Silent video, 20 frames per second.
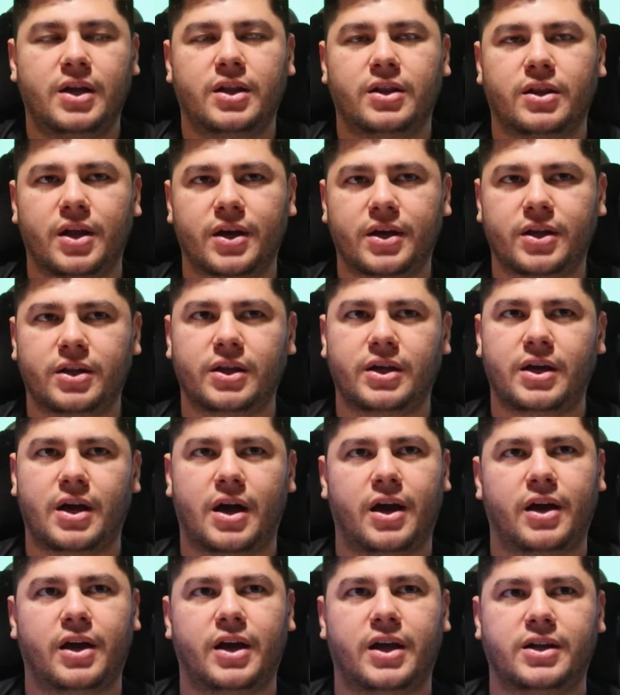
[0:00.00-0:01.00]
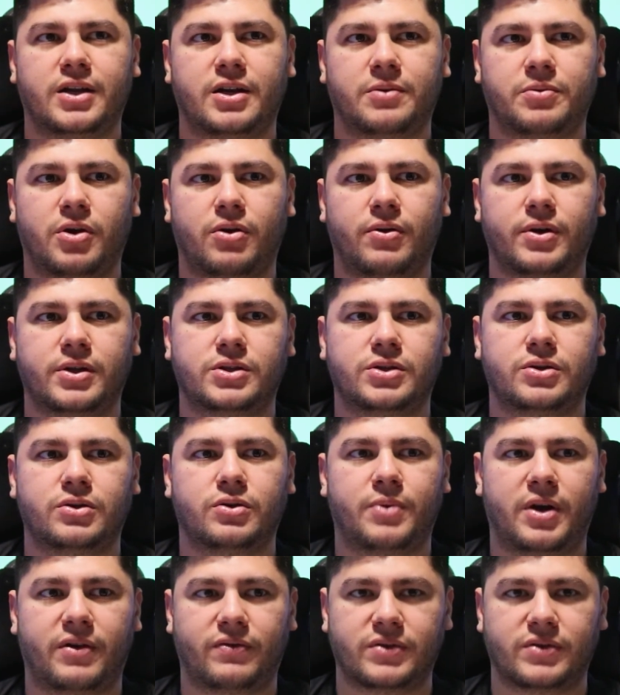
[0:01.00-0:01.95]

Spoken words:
Luckily, I ended up going to my